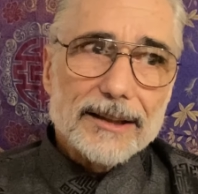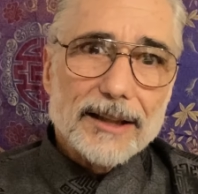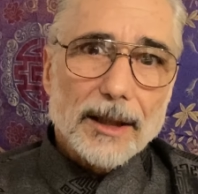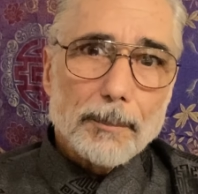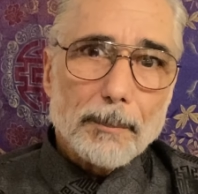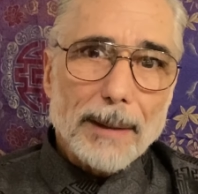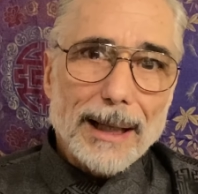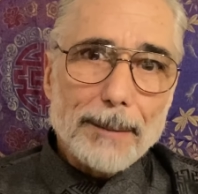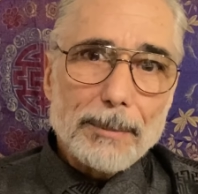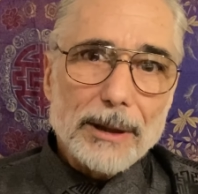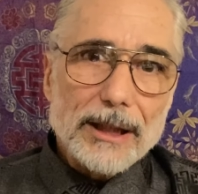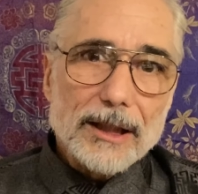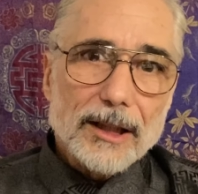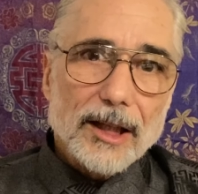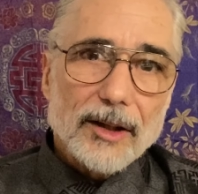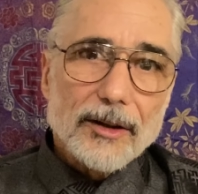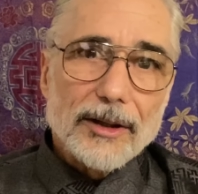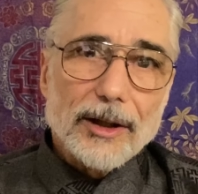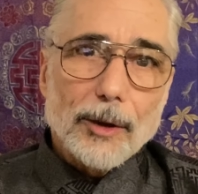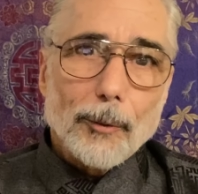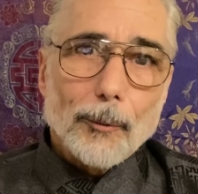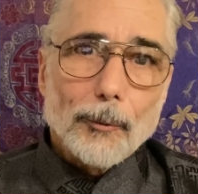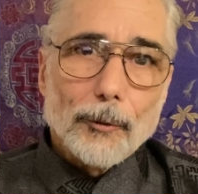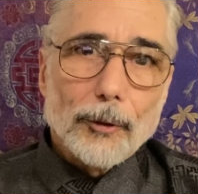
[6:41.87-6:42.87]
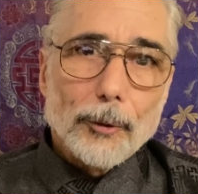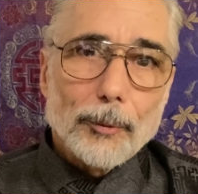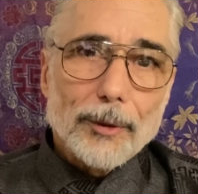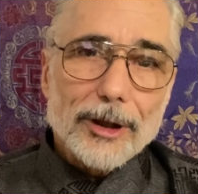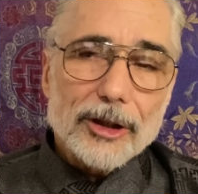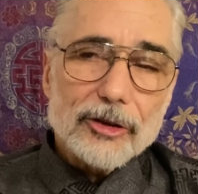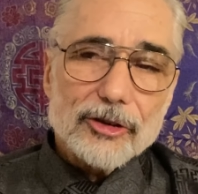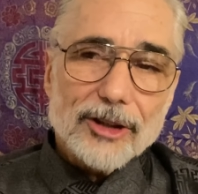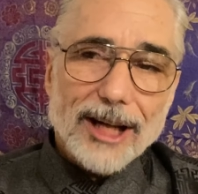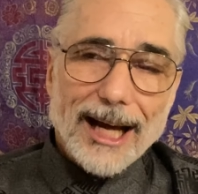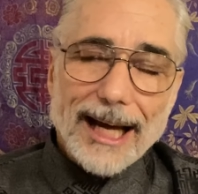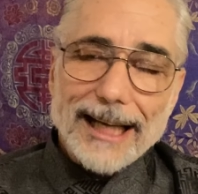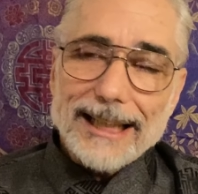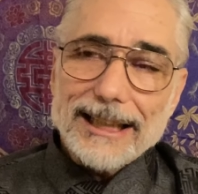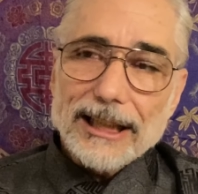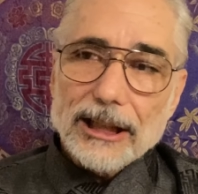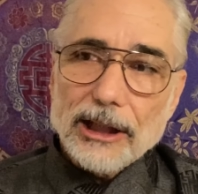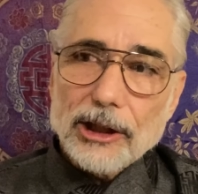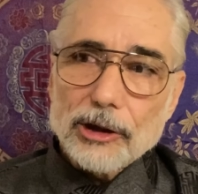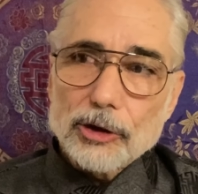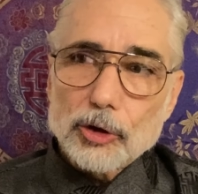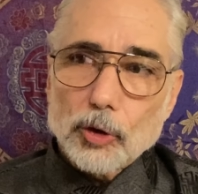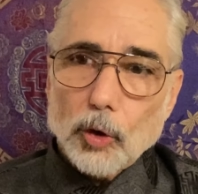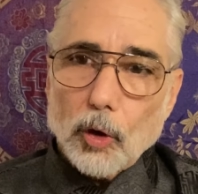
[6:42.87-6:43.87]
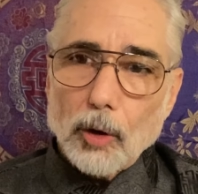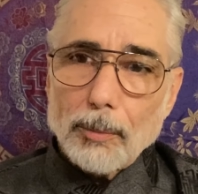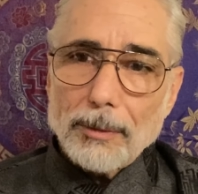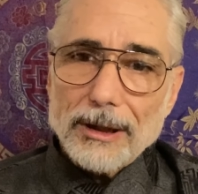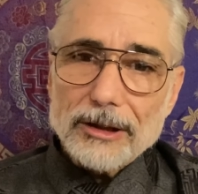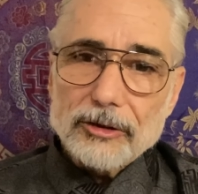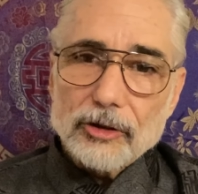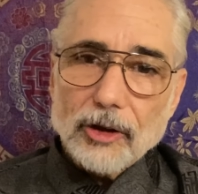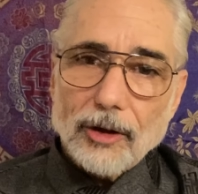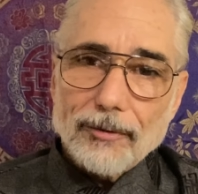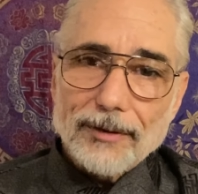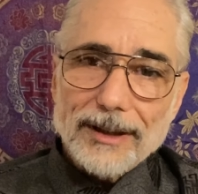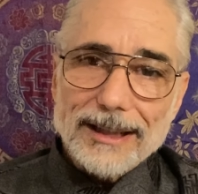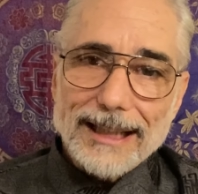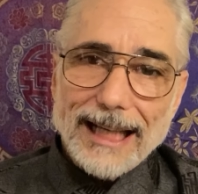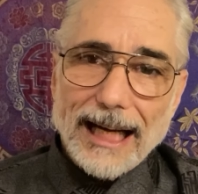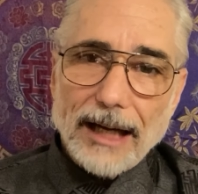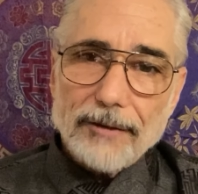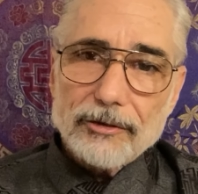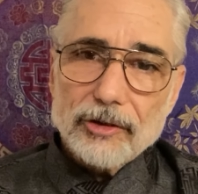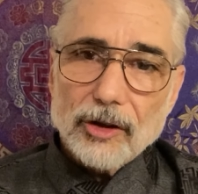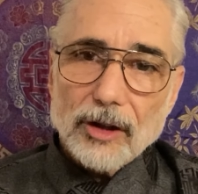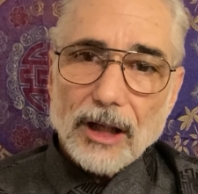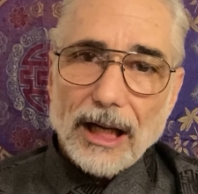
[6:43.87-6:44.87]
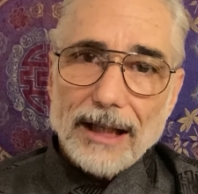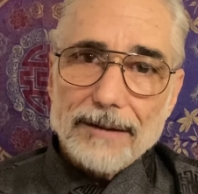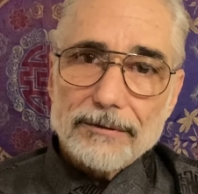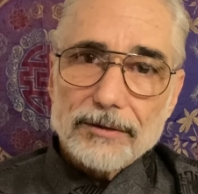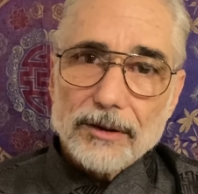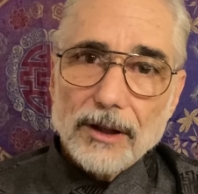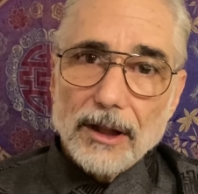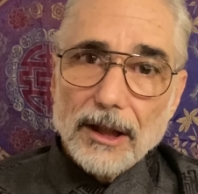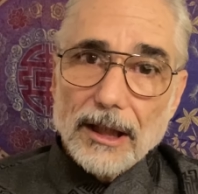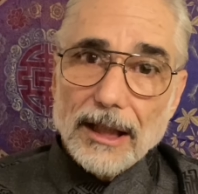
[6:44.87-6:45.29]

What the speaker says: that maybe the reason I can control myself in the afterlife